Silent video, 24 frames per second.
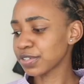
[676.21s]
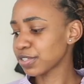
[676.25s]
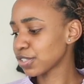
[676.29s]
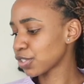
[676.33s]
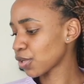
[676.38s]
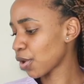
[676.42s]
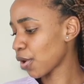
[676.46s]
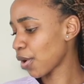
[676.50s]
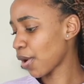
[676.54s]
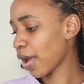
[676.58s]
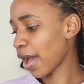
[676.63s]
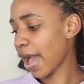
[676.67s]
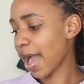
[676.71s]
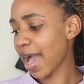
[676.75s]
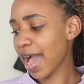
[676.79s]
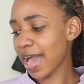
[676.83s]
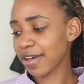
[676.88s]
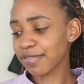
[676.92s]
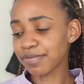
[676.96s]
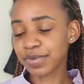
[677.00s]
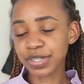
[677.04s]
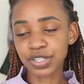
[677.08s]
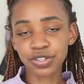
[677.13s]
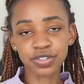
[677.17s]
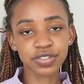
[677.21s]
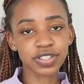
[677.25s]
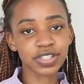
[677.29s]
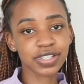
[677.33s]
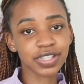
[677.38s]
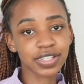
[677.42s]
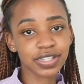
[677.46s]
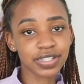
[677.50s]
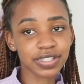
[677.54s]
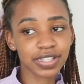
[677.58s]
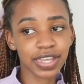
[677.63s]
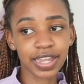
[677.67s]
So I've been using
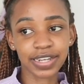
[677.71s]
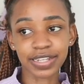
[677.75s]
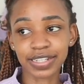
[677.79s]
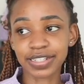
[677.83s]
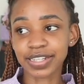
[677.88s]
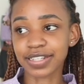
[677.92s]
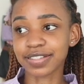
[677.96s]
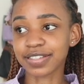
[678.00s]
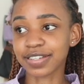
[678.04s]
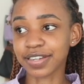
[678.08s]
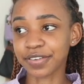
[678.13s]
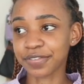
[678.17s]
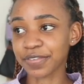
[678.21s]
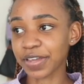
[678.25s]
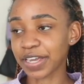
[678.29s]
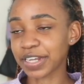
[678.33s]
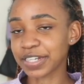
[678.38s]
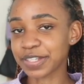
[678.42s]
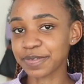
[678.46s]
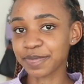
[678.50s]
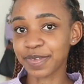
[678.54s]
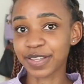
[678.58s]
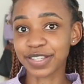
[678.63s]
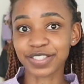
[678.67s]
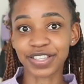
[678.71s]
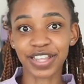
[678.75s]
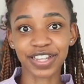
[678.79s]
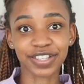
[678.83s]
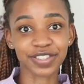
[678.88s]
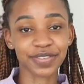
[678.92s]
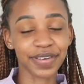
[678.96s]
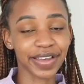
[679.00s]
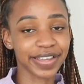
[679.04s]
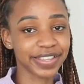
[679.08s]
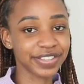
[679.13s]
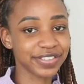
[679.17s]
it and it doesn't affect me, so
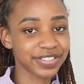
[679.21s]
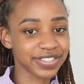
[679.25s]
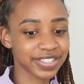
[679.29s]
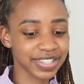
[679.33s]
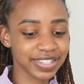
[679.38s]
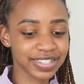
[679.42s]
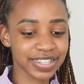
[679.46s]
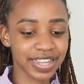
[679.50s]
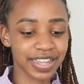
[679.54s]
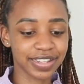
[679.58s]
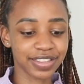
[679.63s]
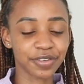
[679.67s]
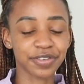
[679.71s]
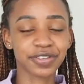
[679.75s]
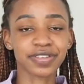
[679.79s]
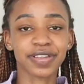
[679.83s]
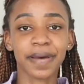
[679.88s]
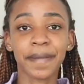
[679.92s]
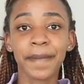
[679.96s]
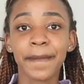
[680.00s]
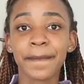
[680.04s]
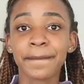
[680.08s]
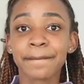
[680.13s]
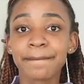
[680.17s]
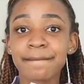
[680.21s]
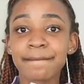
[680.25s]
that's why I use it. And those are